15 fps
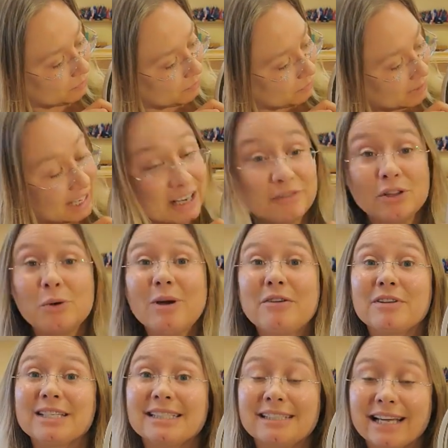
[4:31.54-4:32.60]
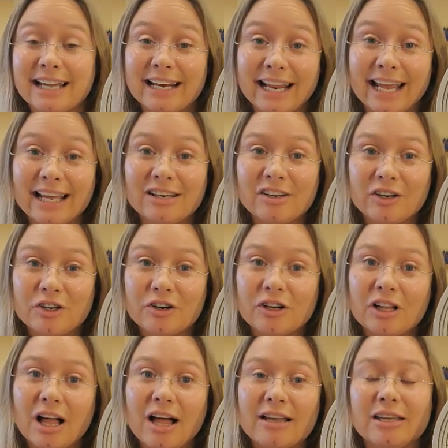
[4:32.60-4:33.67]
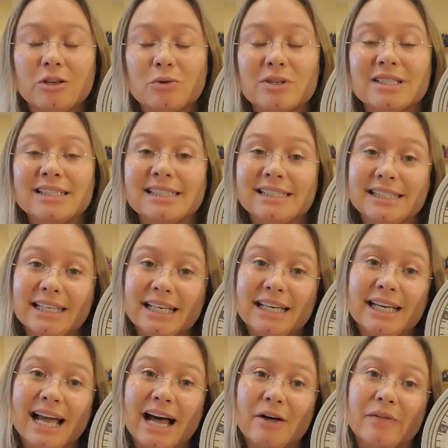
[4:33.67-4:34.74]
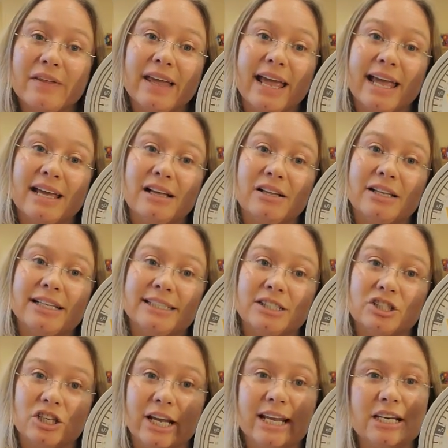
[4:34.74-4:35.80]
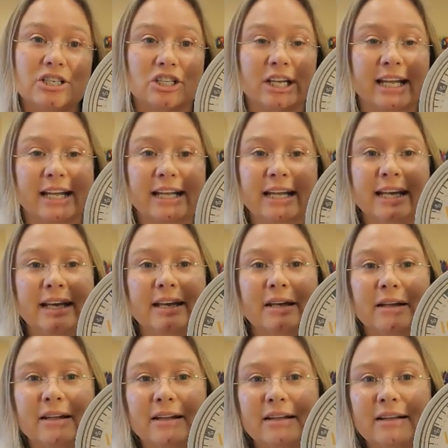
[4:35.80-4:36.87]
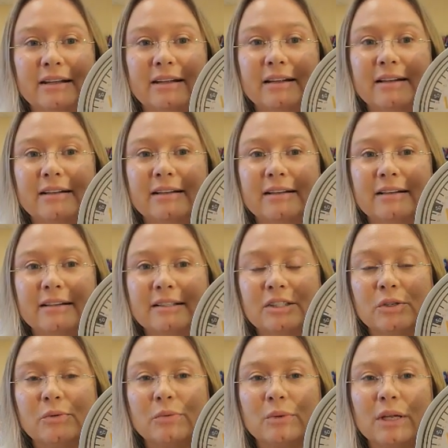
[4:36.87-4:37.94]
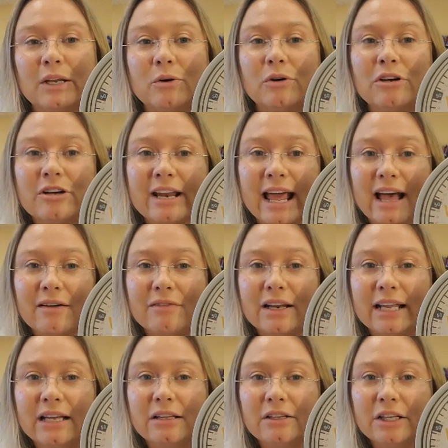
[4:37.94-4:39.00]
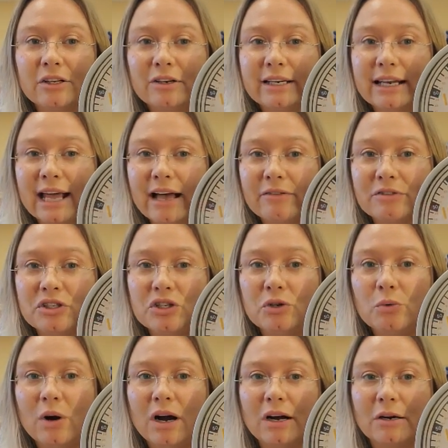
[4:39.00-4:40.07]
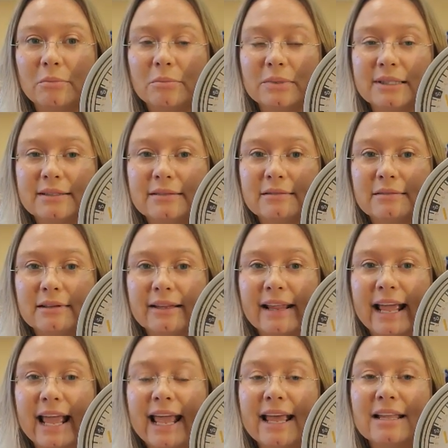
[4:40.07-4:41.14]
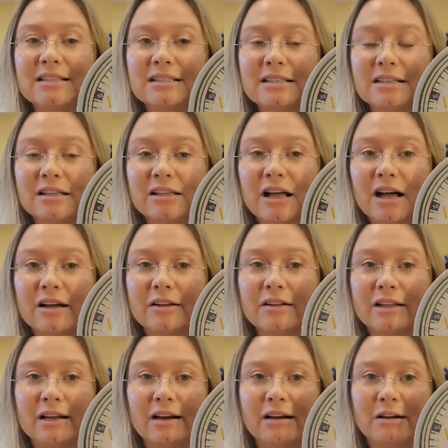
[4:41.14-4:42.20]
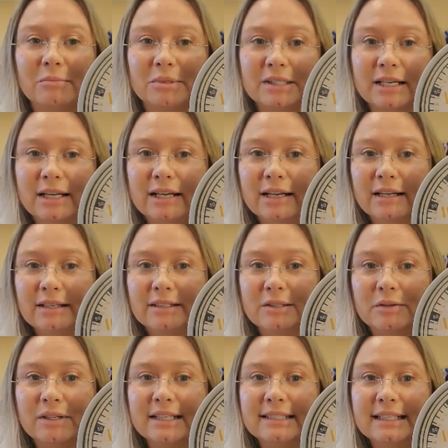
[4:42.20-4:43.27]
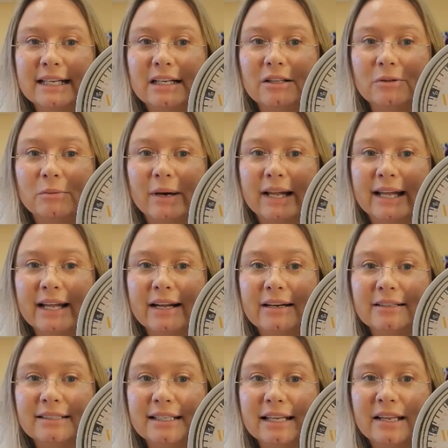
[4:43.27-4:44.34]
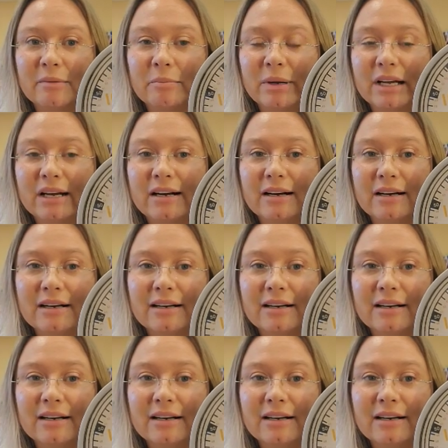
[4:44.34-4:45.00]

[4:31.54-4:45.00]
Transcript: And if you have a second hand on your clock, you can see how the angle is changing. So in order to have an angle, you need to have two arms, and the hands of the clock are the arms. So this angle right here, it's getting bigger,